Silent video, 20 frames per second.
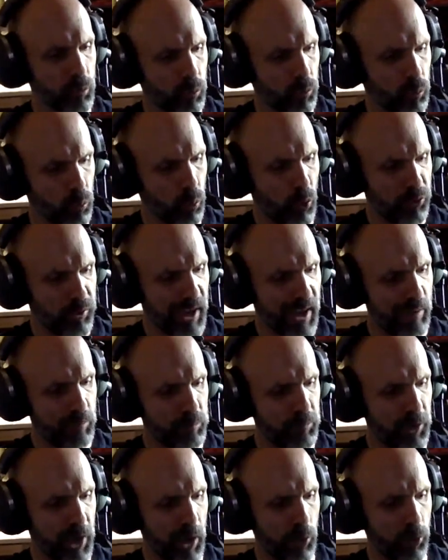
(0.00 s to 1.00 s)

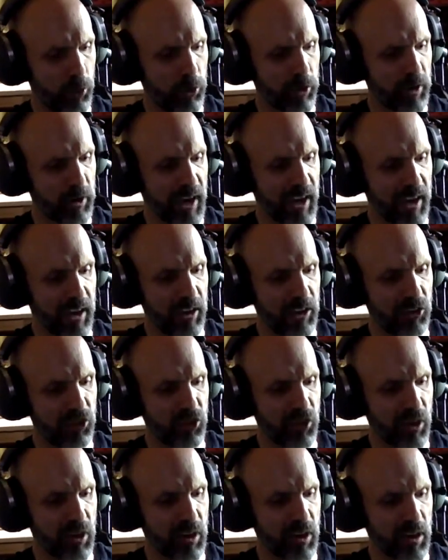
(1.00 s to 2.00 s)
Wolfgang Bauer
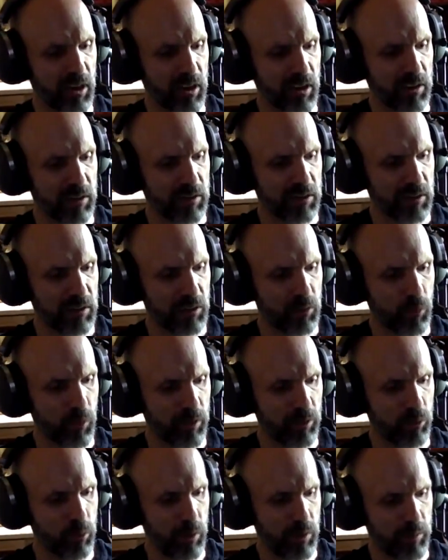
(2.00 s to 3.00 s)
has
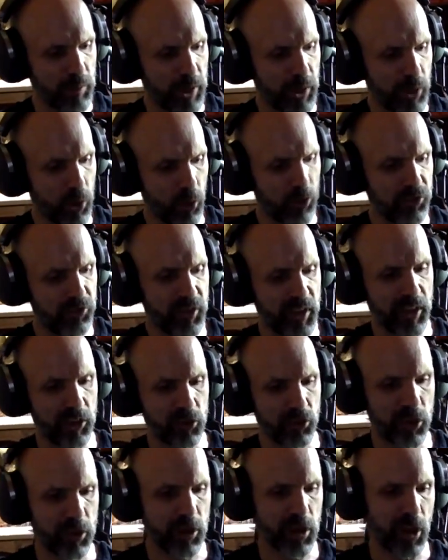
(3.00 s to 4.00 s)
one of my old
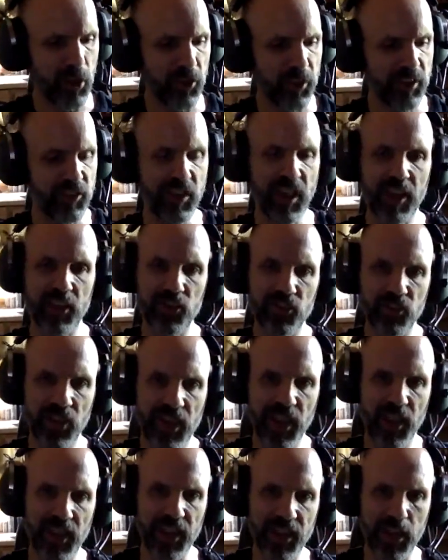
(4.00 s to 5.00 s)
TSR colleagues has
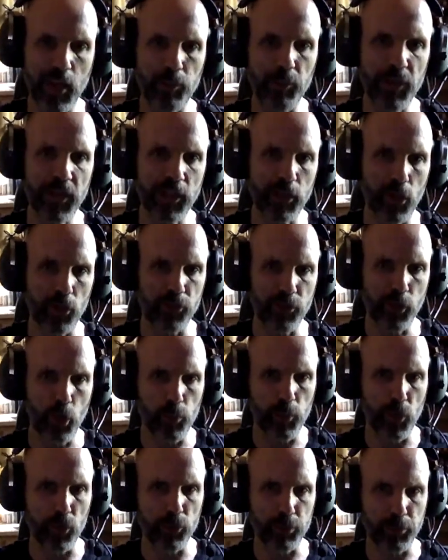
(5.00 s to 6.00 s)
a company called
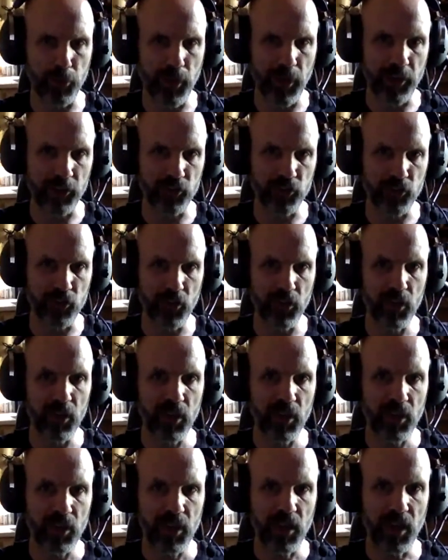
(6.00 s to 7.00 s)
Cobalt Press,
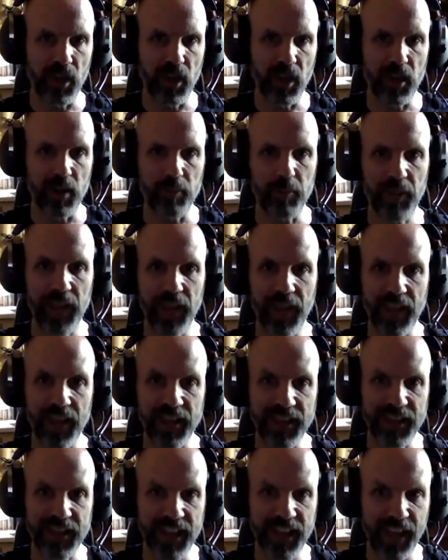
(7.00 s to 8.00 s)
and
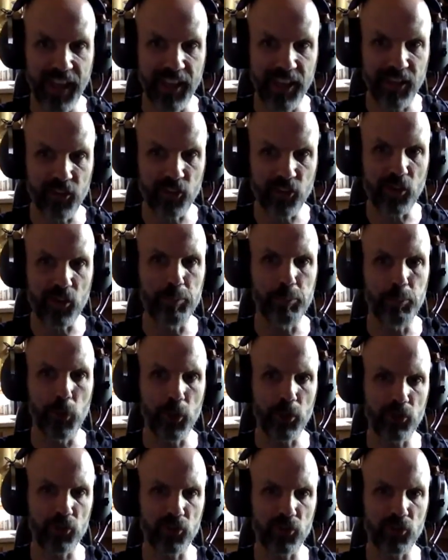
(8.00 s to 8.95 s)
he has some books